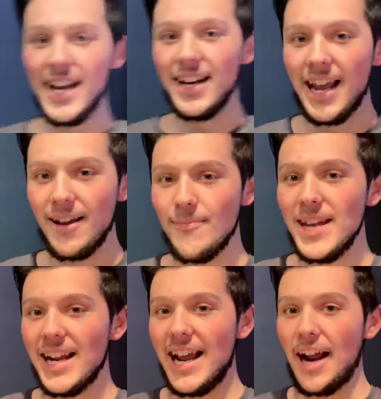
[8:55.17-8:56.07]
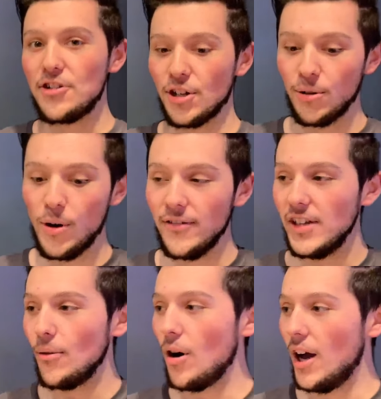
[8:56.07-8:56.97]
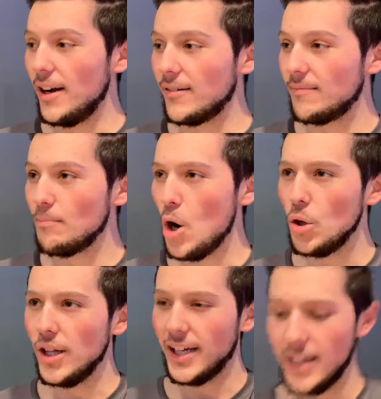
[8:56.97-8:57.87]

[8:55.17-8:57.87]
and me and Andrew, one v one bowling.